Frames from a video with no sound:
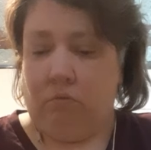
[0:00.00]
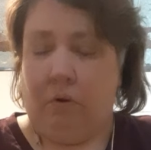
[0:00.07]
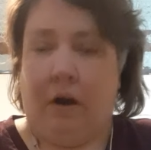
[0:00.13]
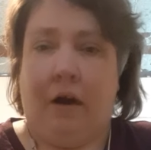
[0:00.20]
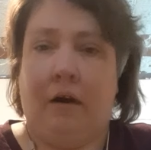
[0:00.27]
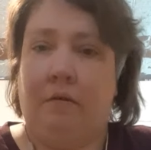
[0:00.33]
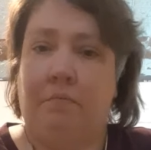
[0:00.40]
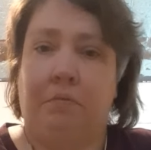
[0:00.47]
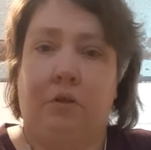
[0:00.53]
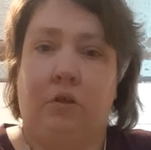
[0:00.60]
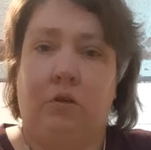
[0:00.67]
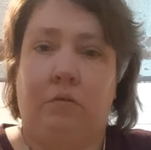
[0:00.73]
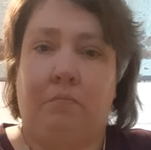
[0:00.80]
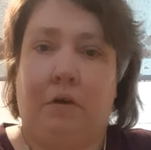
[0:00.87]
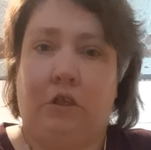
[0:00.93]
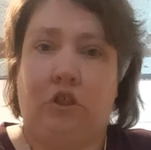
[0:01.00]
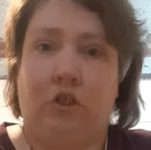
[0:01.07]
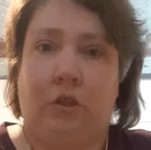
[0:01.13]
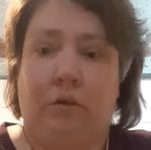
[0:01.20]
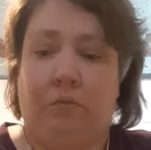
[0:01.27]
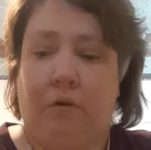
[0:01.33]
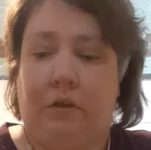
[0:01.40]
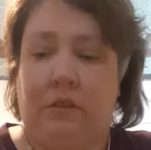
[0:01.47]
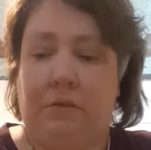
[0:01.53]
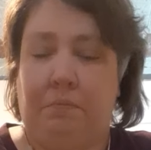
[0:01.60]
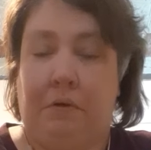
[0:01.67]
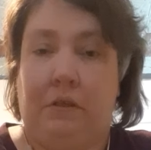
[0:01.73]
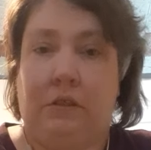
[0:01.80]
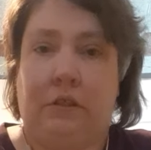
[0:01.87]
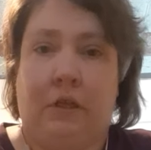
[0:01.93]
where I uploaded my chili recipes.